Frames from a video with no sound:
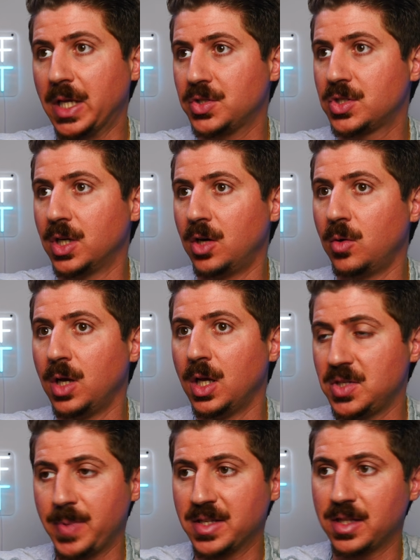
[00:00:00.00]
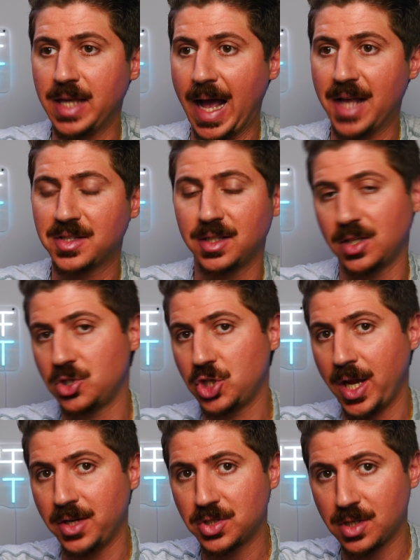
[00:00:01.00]
So he's basically asking it to
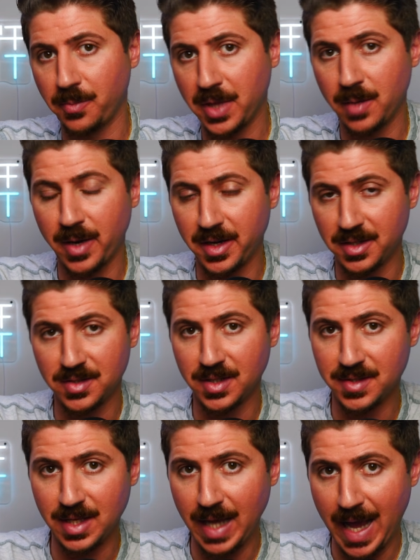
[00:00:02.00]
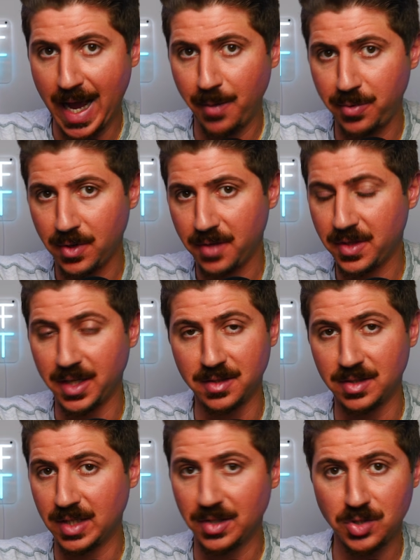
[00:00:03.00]
change something about an existing app that
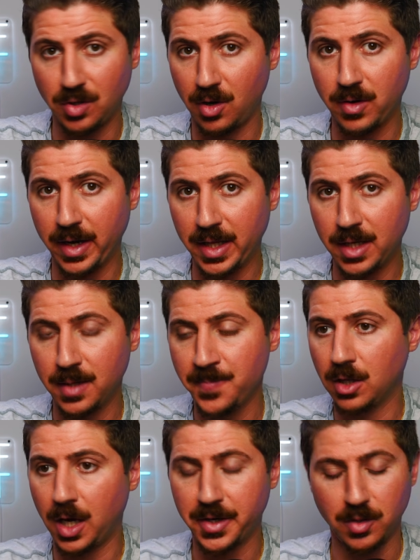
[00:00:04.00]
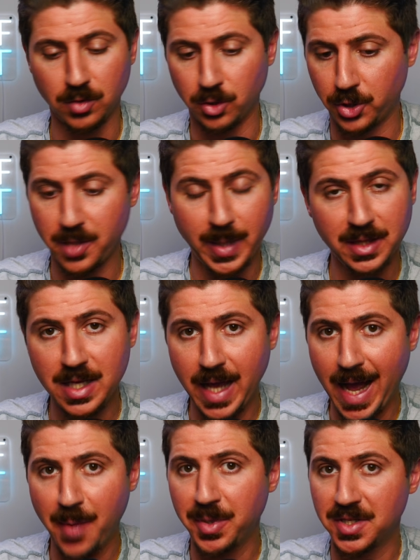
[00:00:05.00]
exists already. Claude learned about the
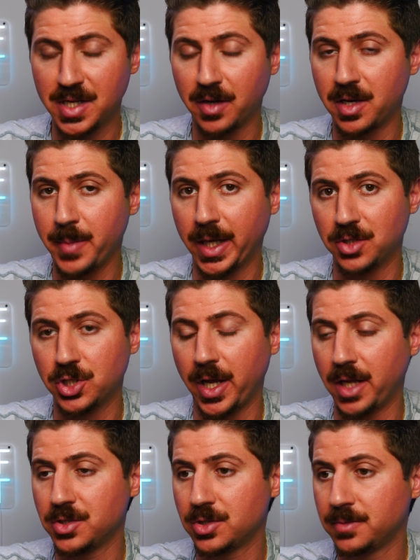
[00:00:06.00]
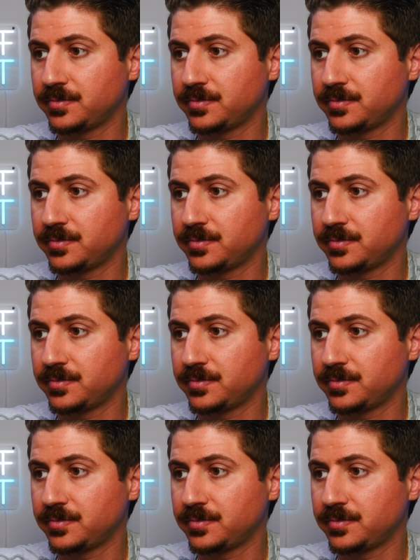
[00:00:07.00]
app and is now going to make a change.